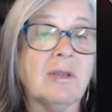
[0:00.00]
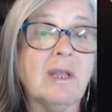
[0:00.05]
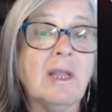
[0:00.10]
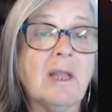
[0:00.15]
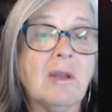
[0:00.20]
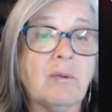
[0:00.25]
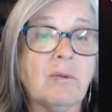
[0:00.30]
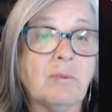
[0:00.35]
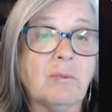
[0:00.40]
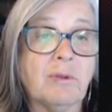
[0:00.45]

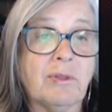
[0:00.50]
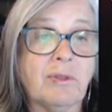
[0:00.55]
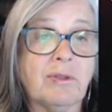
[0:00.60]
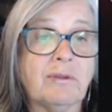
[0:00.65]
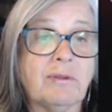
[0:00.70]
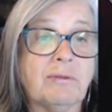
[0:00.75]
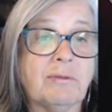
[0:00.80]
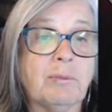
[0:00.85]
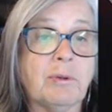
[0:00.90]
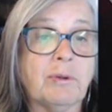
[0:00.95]
with this
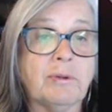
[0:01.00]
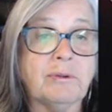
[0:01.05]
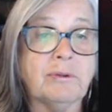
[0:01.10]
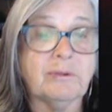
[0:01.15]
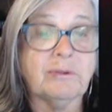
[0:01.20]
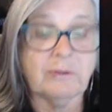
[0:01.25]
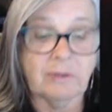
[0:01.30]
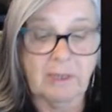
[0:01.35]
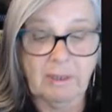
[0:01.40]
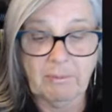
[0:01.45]
person
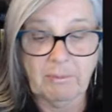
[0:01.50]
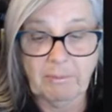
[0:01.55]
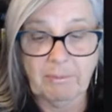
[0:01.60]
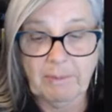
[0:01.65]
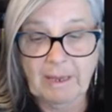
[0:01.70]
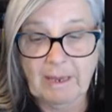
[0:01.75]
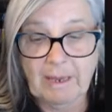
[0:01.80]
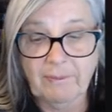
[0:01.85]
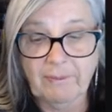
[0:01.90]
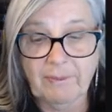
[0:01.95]

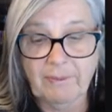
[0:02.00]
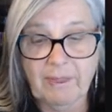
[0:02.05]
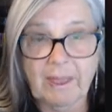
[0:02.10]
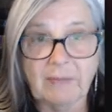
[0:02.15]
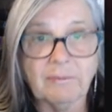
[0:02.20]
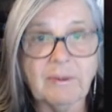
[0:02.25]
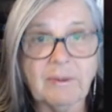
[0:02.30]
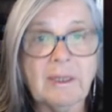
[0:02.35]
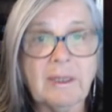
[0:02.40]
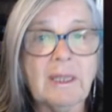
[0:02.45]
about that.
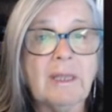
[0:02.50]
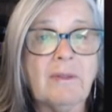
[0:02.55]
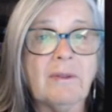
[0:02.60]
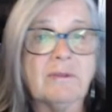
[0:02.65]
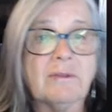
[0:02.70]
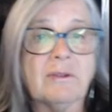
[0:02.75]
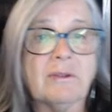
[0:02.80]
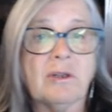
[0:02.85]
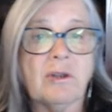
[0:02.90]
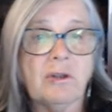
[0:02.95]
There's a
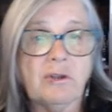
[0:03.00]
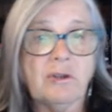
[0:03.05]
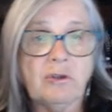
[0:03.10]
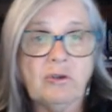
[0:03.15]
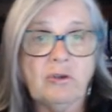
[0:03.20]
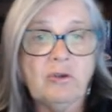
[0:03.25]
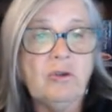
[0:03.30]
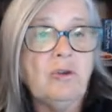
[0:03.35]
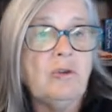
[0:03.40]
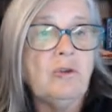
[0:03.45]
lot of
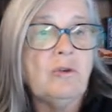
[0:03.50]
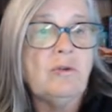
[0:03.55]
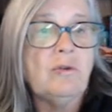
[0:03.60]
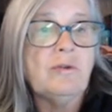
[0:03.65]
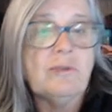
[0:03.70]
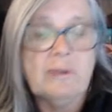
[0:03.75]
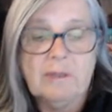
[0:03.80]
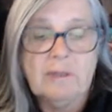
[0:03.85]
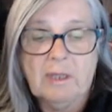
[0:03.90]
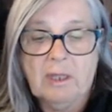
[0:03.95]
news in
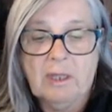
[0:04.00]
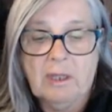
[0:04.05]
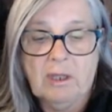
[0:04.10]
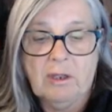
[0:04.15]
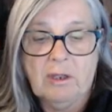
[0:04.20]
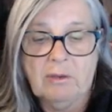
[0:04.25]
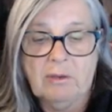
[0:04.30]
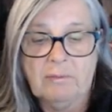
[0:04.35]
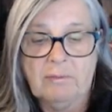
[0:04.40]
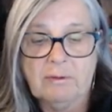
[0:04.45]
the
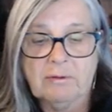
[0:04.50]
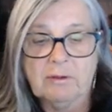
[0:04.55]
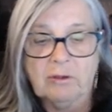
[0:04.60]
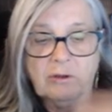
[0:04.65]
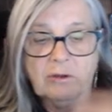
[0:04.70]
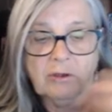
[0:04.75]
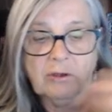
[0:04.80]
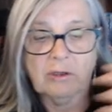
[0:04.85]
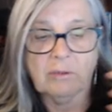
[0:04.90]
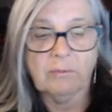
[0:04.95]
home. There's a lot of
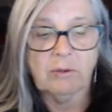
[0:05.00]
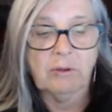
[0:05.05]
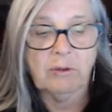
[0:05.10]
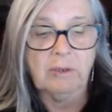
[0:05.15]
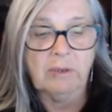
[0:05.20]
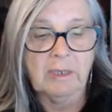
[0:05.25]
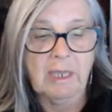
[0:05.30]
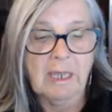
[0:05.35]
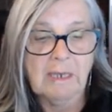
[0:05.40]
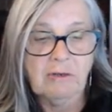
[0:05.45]

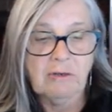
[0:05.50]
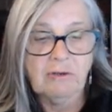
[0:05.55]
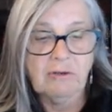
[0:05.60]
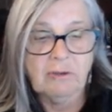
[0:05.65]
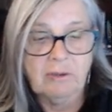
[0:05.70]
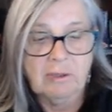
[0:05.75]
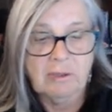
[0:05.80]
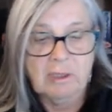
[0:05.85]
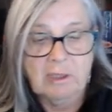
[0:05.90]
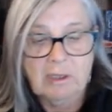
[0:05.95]
communication in the
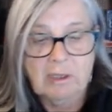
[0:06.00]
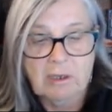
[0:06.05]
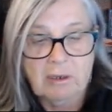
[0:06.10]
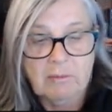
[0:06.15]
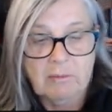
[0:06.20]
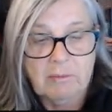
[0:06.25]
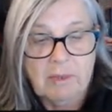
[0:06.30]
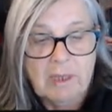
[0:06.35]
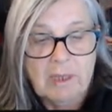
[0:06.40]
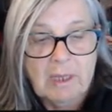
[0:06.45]
home
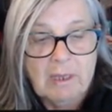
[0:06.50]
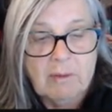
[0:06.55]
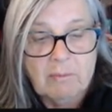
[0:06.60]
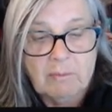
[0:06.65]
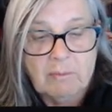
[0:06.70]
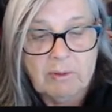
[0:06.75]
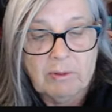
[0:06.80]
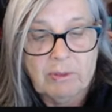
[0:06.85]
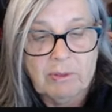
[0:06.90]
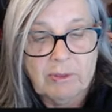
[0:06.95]

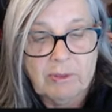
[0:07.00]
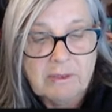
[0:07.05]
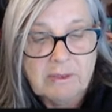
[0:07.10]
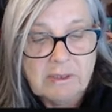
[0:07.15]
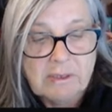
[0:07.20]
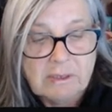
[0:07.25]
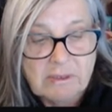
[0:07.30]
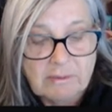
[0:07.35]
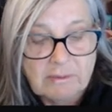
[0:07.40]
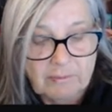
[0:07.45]
with this
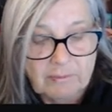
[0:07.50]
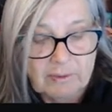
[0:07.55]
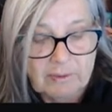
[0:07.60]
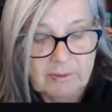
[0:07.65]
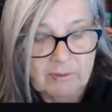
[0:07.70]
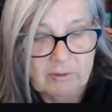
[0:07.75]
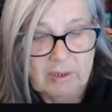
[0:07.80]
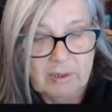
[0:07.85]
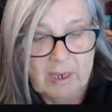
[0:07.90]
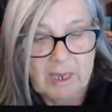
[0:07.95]

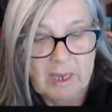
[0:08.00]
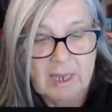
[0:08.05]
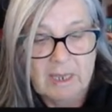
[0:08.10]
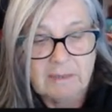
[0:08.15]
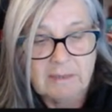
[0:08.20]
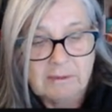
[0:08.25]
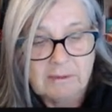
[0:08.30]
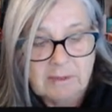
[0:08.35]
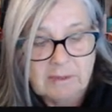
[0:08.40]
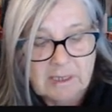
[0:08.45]
cards
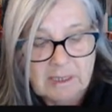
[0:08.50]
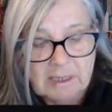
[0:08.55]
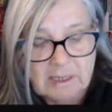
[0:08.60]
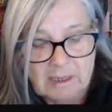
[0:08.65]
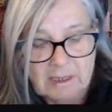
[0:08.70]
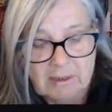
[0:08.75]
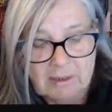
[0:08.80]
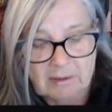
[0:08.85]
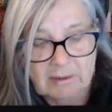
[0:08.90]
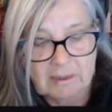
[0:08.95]
here
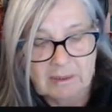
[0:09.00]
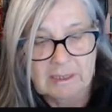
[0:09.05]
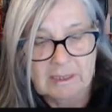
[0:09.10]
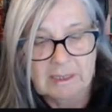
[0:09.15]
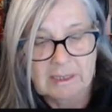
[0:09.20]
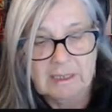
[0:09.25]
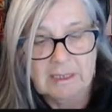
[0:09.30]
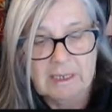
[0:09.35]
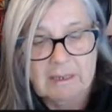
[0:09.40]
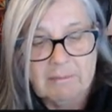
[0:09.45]
linking
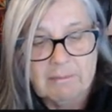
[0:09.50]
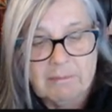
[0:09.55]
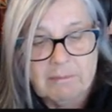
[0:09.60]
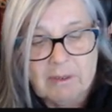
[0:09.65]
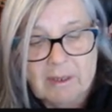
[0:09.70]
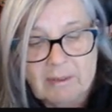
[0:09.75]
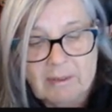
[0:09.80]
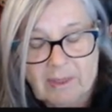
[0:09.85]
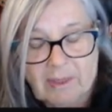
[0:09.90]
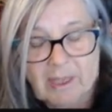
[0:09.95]
up like
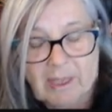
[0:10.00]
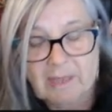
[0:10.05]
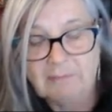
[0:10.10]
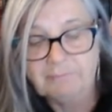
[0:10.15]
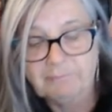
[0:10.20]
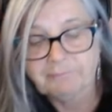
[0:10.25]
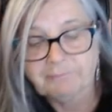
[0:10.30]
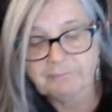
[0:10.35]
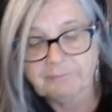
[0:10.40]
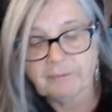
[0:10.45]
that.
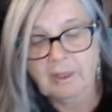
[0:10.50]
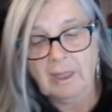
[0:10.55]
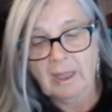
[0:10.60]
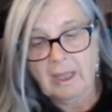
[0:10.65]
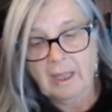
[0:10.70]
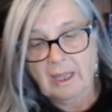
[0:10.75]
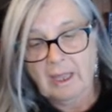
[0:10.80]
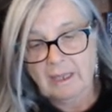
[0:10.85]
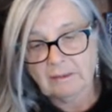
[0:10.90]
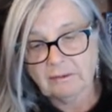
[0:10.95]

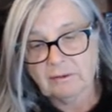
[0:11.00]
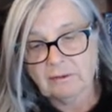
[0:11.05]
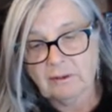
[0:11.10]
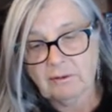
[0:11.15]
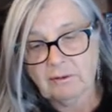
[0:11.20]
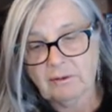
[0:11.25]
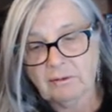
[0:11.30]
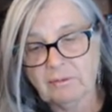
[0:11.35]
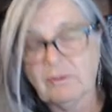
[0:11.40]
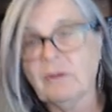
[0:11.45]
And so
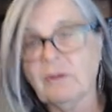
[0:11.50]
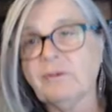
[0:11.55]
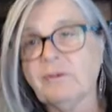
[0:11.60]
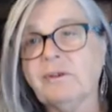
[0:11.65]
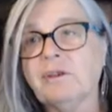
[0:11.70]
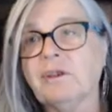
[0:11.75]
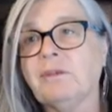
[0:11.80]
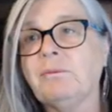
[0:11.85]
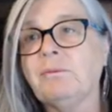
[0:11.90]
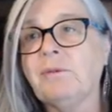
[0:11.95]
lots of
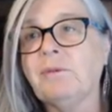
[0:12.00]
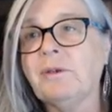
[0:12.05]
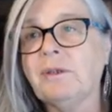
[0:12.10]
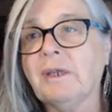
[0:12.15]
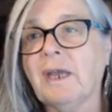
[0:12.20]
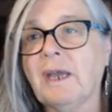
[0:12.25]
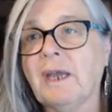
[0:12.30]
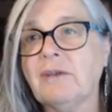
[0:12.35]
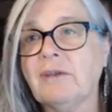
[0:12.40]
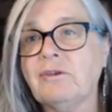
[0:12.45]

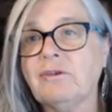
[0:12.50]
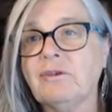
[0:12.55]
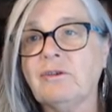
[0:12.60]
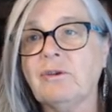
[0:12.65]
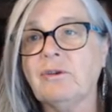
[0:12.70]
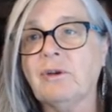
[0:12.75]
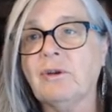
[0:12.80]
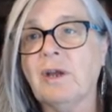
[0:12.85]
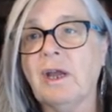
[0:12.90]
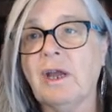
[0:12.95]
communication in your
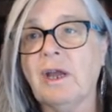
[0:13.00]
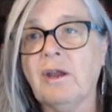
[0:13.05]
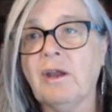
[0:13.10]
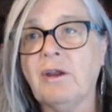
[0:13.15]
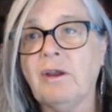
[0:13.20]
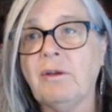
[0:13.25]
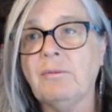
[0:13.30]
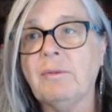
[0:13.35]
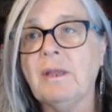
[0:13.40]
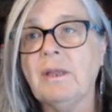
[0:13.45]

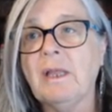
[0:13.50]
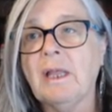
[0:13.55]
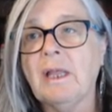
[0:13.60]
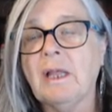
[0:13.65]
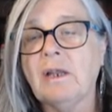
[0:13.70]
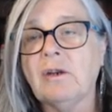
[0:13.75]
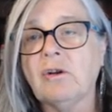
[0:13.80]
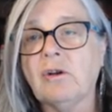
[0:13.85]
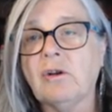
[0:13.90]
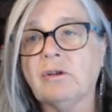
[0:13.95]
home,
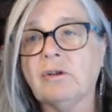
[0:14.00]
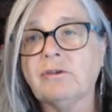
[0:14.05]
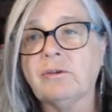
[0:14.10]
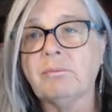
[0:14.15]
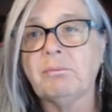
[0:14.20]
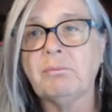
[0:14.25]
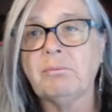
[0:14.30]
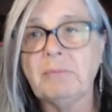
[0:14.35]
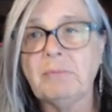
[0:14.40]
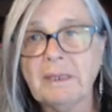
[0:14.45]
lots of
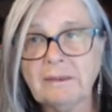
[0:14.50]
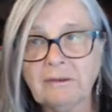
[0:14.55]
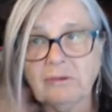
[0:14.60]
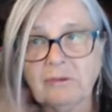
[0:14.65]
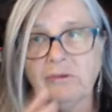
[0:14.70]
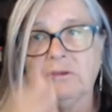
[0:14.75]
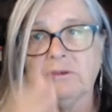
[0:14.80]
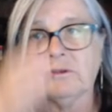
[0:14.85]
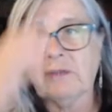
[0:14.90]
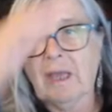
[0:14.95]
messages
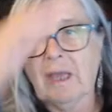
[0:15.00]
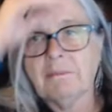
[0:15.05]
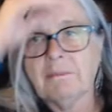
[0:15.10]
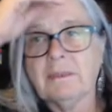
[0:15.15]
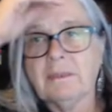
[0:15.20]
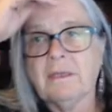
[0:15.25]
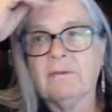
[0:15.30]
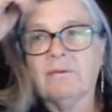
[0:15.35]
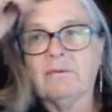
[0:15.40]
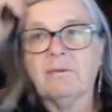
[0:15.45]
coming in from the